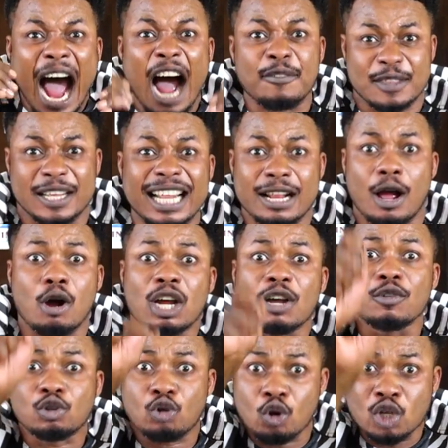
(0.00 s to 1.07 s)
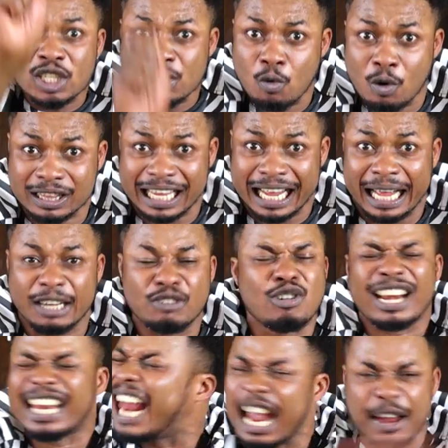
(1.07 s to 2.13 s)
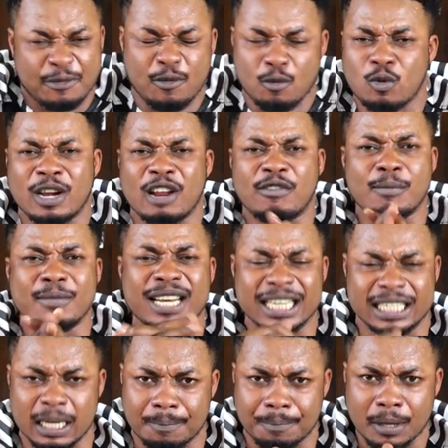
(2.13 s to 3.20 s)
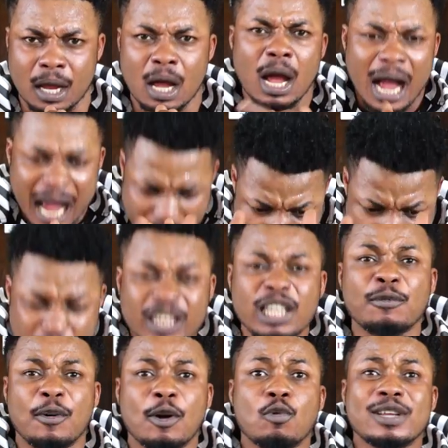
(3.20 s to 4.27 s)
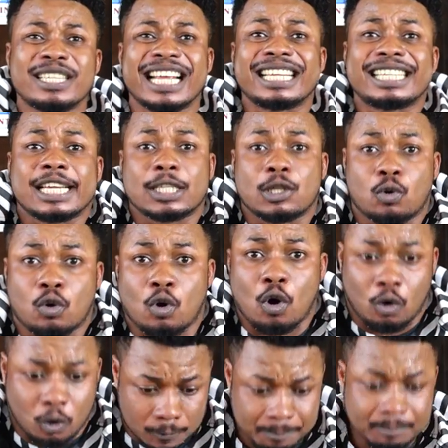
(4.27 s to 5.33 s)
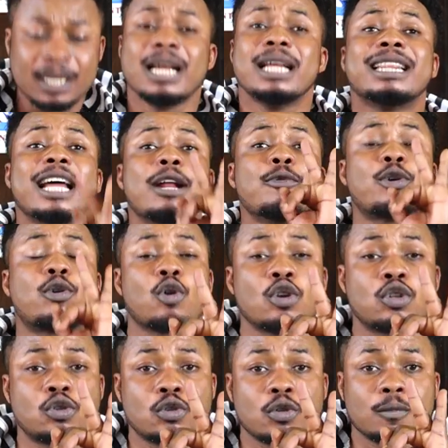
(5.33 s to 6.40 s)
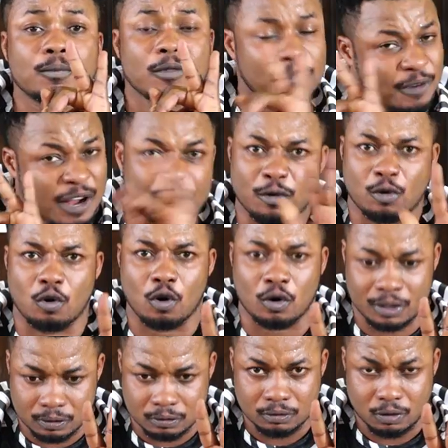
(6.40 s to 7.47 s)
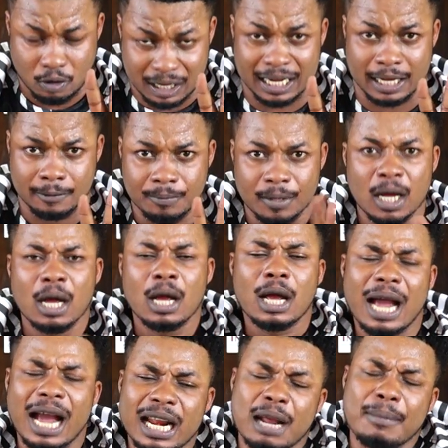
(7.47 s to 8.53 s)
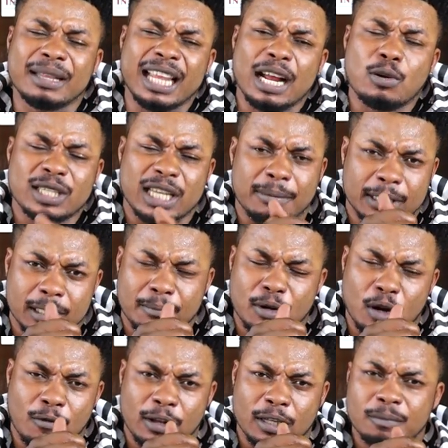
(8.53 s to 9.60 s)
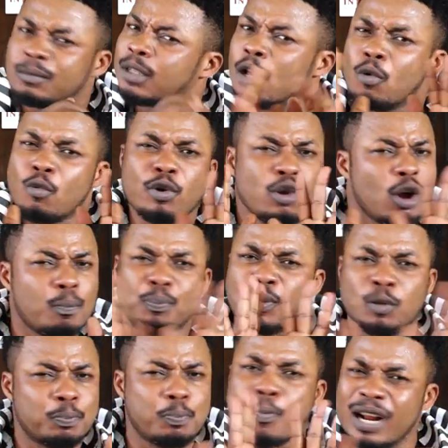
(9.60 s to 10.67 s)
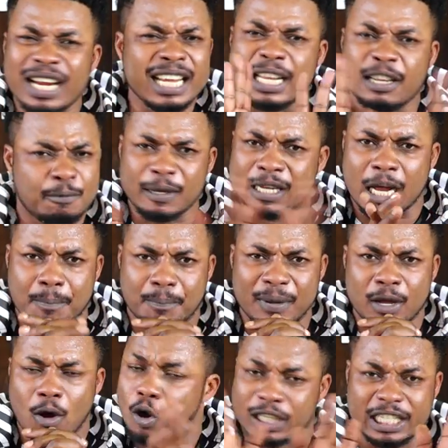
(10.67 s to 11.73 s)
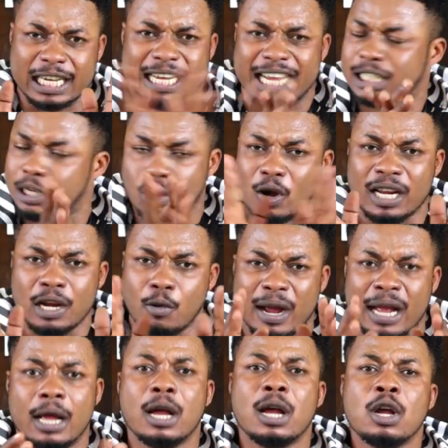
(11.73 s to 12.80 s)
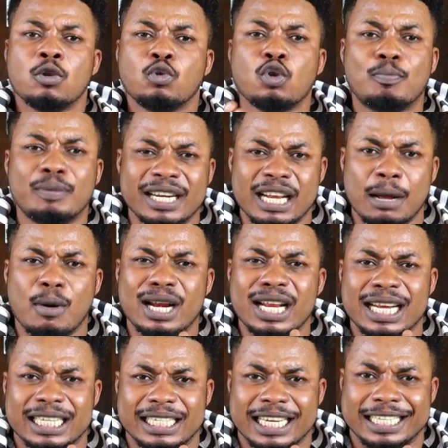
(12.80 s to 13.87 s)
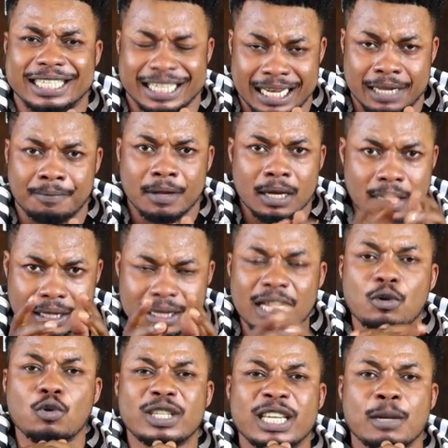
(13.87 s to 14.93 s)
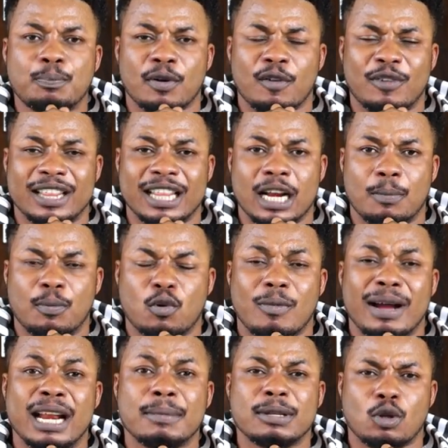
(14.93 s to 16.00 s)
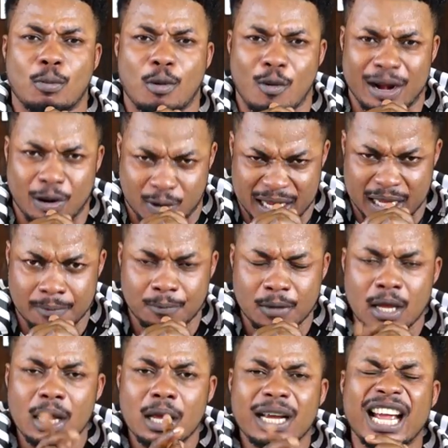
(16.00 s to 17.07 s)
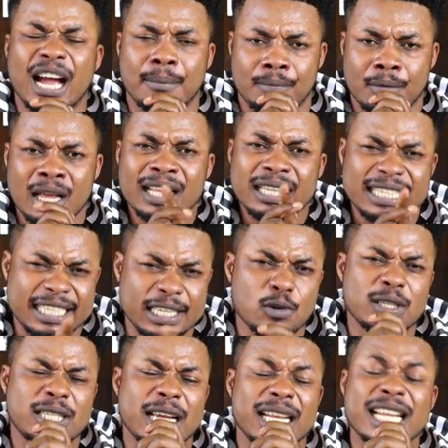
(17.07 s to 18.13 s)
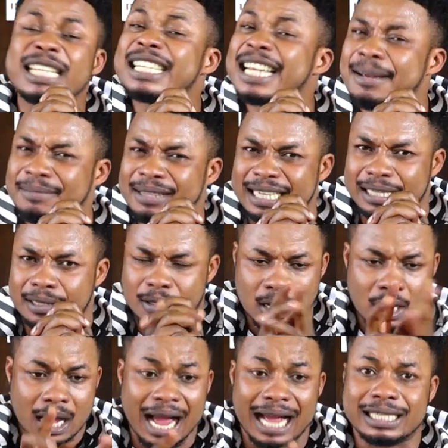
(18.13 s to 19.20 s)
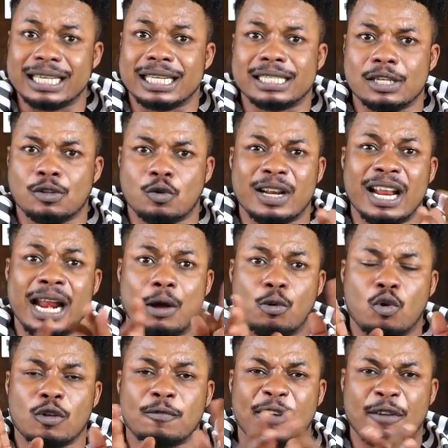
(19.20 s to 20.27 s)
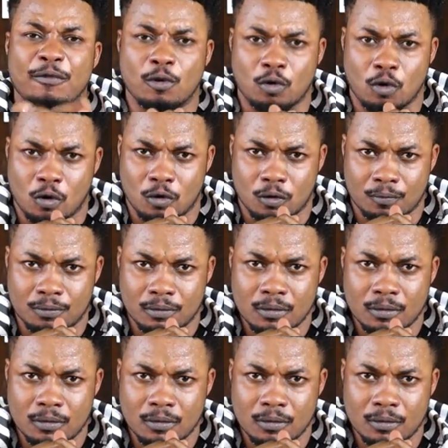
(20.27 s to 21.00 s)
After that, I'll give you solution water. Your life will never be the same. I'm waiting for you. We start 6 o'clock. Then we cross 5 o'clock, okay? And let me tell you something, beloved. We don't put money in pick and pay or checkers or anywhere. You bring the money in the church, ne? Then we see Prophet Nana Puk. My name is number one, okay? Come. Tuesday, the same thing. I start 6 o'clock, then I close 5 o'clock.